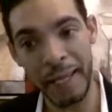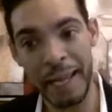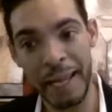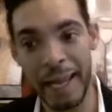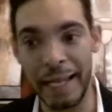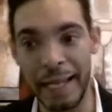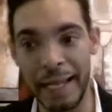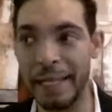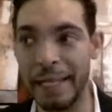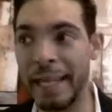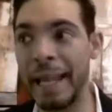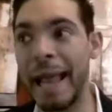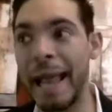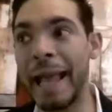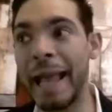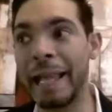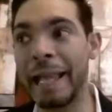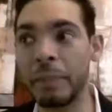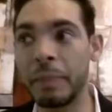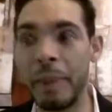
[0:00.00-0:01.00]
and, and then that
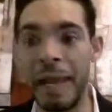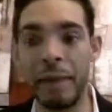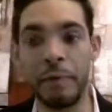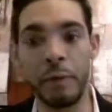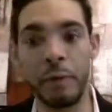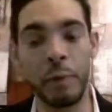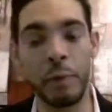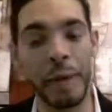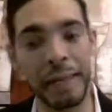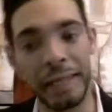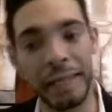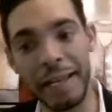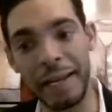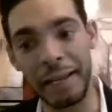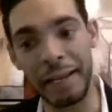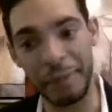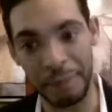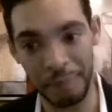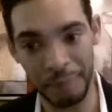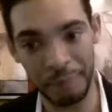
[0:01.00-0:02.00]
gets paid for by the tenant.